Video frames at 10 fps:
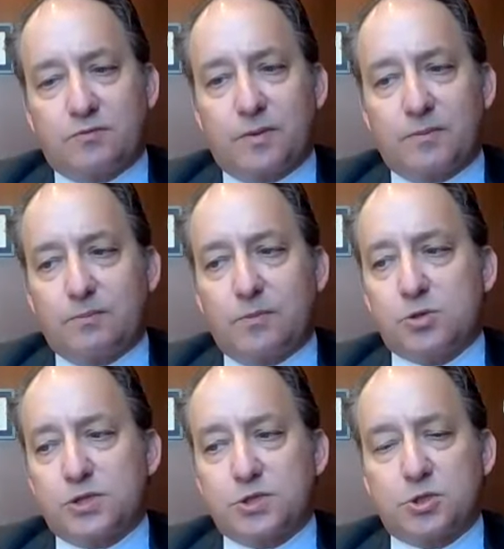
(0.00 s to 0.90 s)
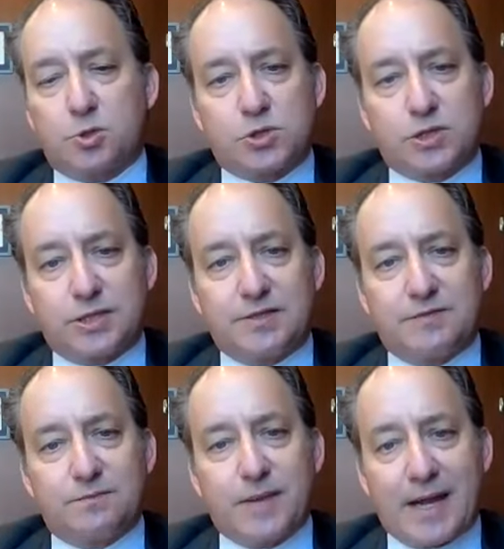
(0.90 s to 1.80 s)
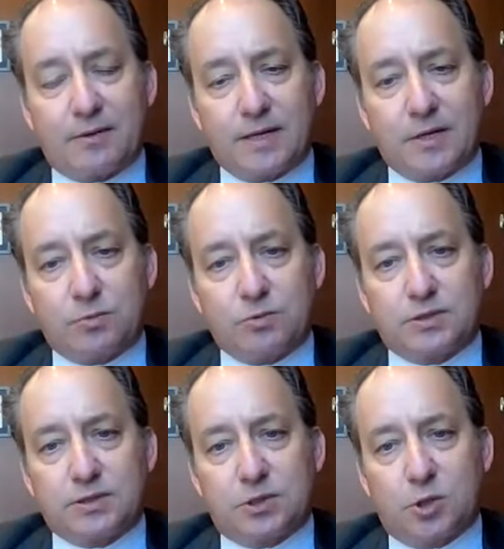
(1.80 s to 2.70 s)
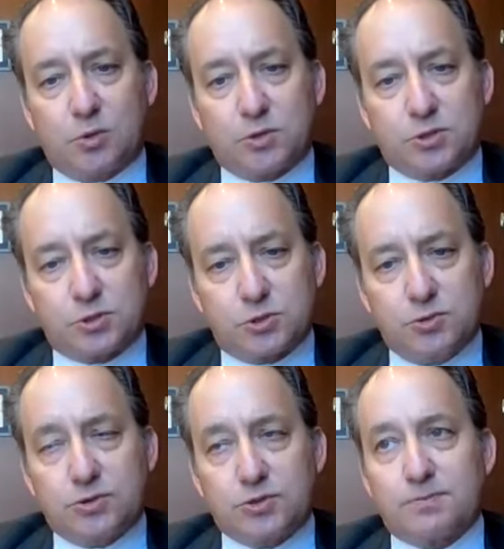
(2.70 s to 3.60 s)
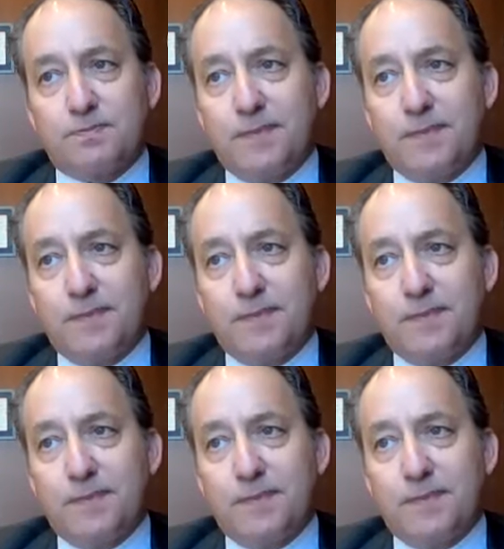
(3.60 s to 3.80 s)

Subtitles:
from mostly socially elite background, would go to schools.